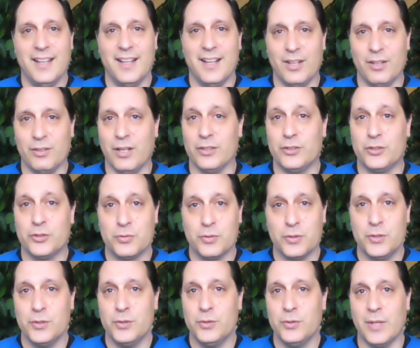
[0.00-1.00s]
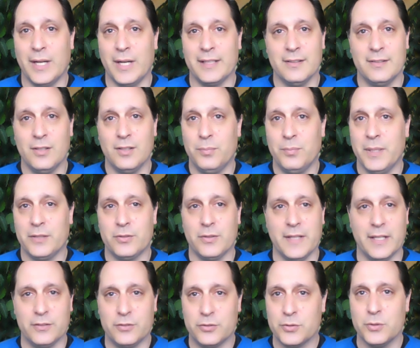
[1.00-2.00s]
a, a true, I can still picture
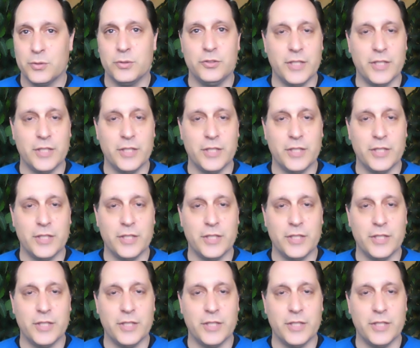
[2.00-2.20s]
that true,